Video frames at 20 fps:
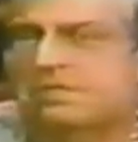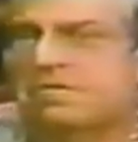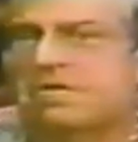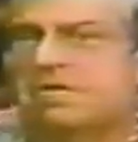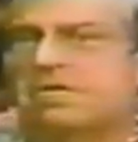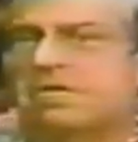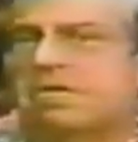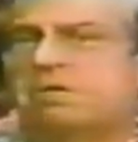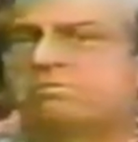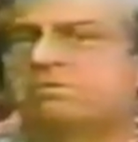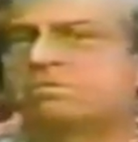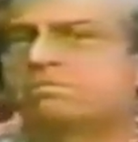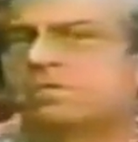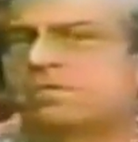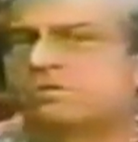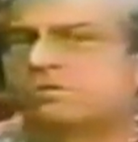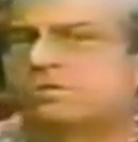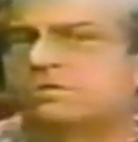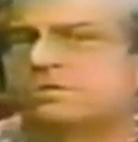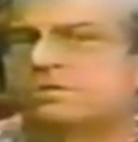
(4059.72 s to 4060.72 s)
11
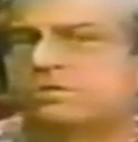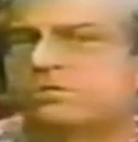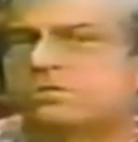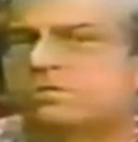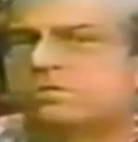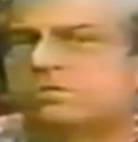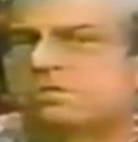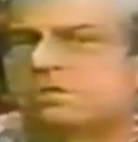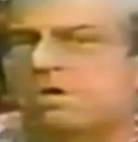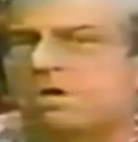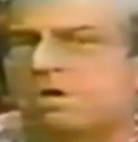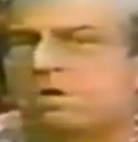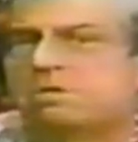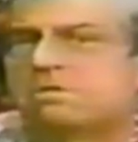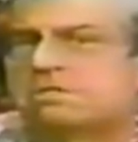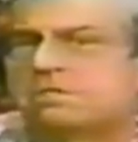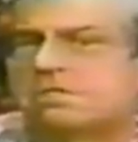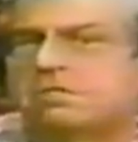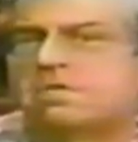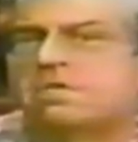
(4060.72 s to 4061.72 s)
motions to halt
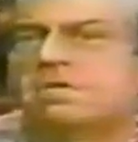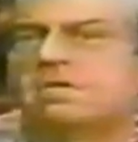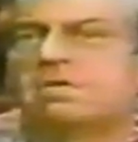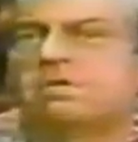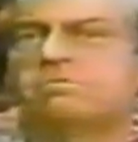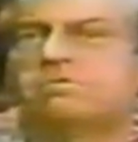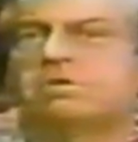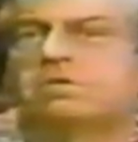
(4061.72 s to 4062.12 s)
for an